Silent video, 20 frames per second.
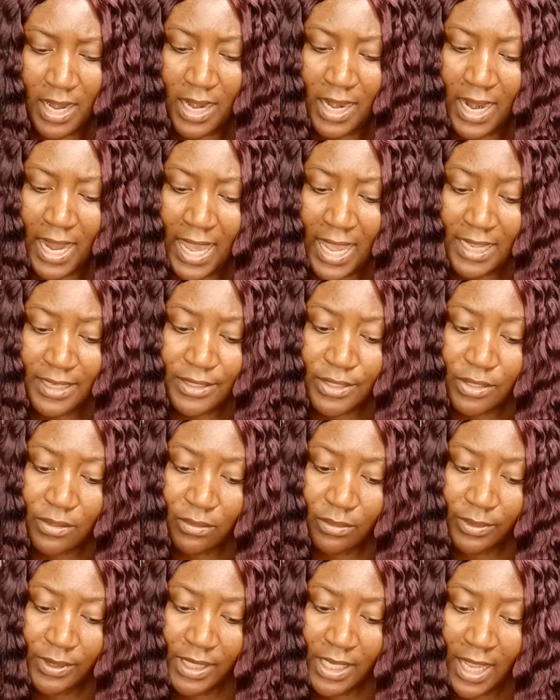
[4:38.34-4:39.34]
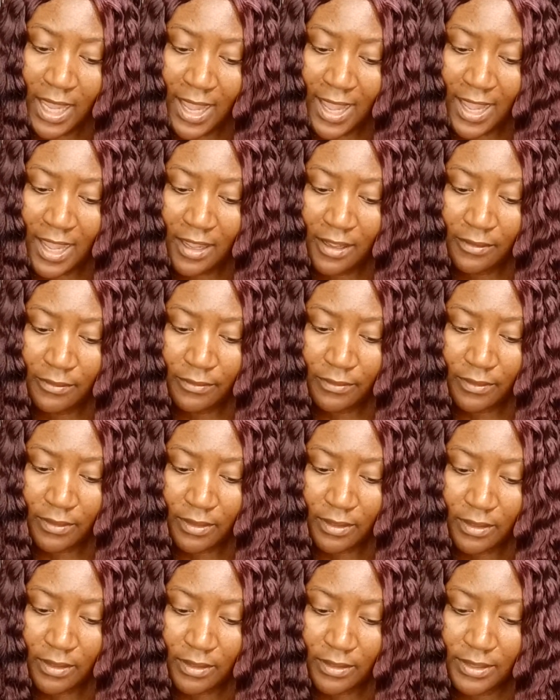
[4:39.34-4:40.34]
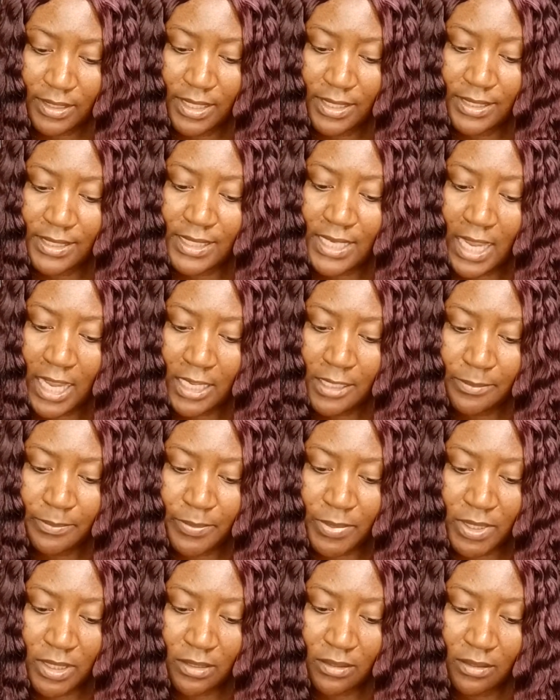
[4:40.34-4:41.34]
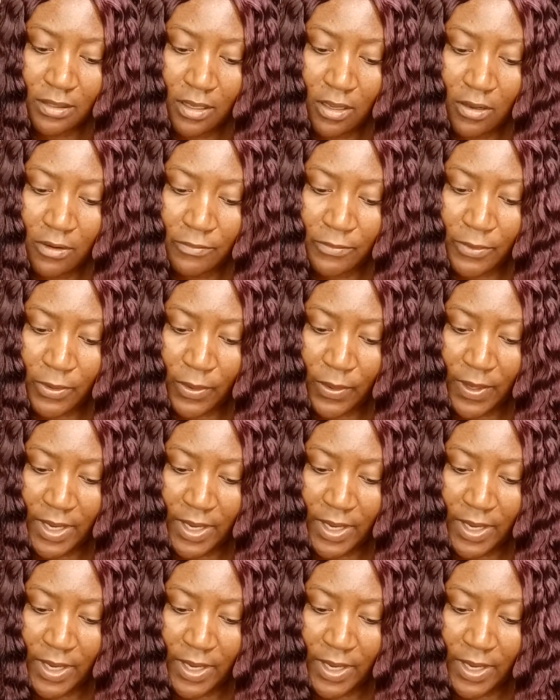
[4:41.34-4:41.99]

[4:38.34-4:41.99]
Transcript: Last, we have the types of